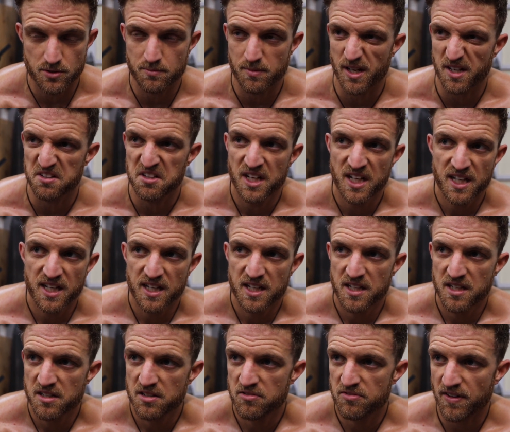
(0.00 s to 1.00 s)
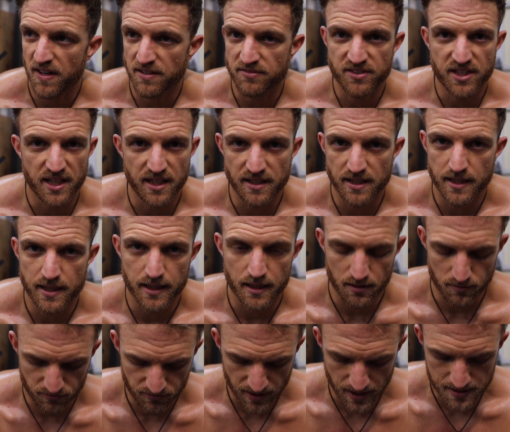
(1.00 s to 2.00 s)
my 5K didn't
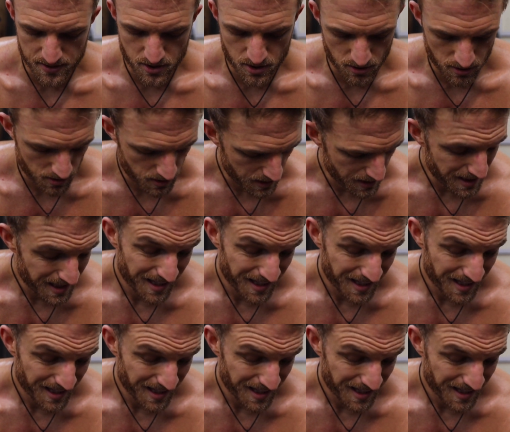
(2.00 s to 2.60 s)
get faster.